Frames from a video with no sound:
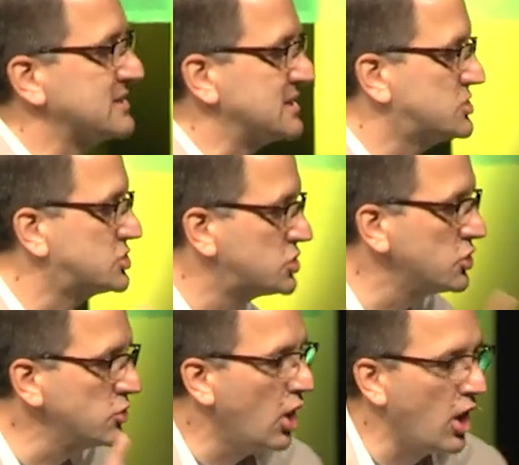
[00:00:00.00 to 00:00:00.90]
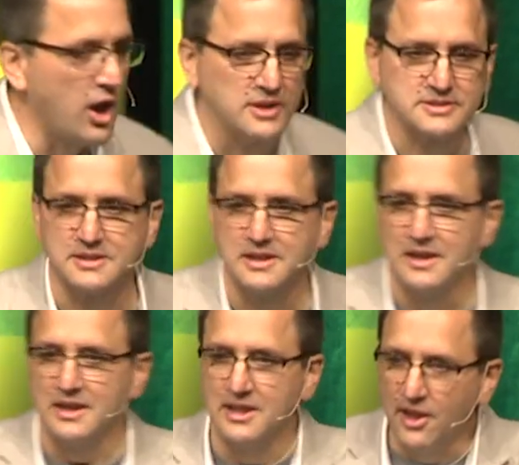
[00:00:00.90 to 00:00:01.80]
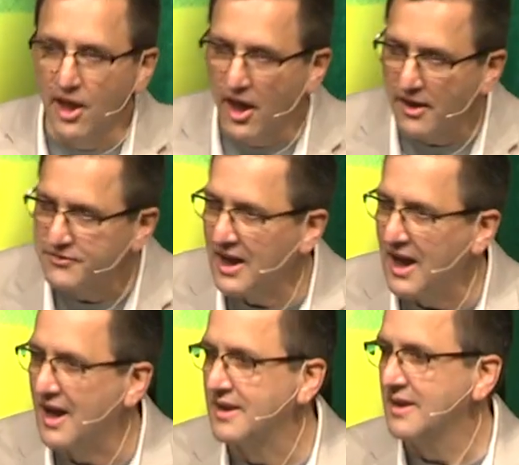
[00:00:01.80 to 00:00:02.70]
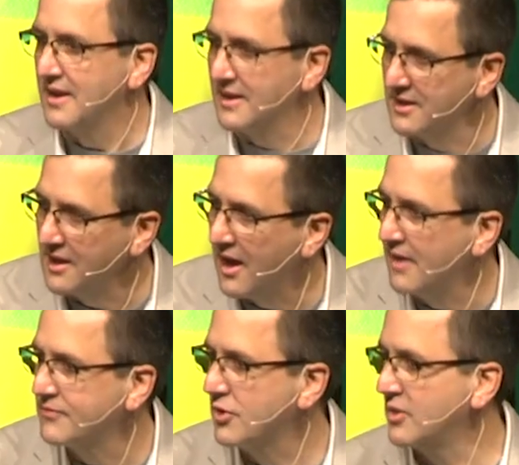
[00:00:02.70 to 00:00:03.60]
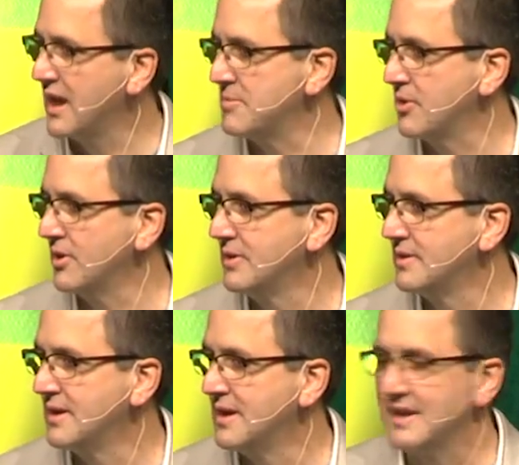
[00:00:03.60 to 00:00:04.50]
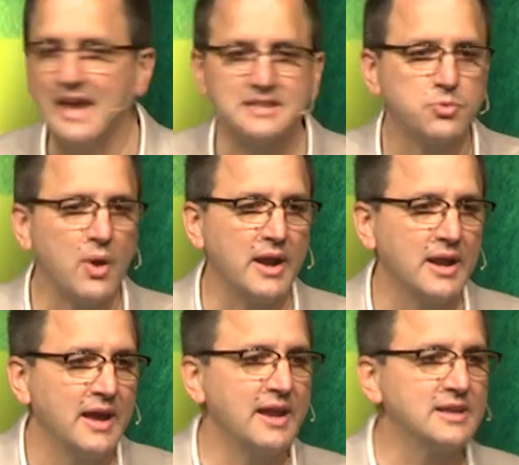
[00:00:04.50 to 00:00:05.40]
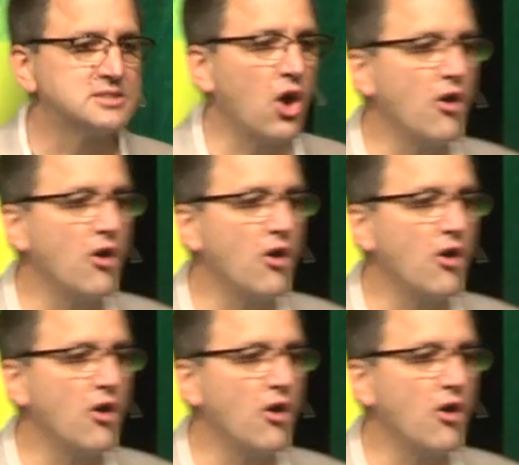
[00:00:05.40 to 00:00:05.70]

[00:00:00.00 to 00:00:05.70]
in 2 laws. Love God and love your neighbor. Guess what? It is all